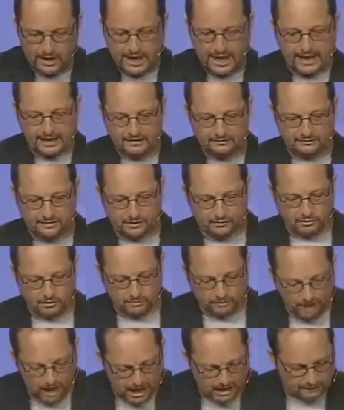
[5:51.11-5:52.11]
And if there are a
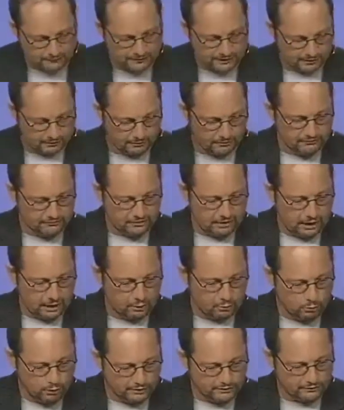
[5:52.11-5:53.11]
lot of errors,
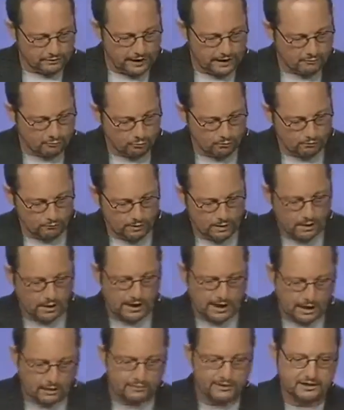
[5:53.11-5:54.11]
I'll wonder
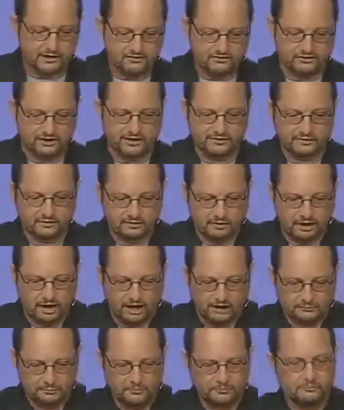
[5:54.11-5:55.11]
how he can say that the
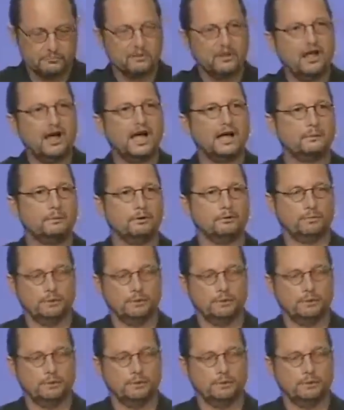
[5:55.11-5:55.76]
Gospels are reliable.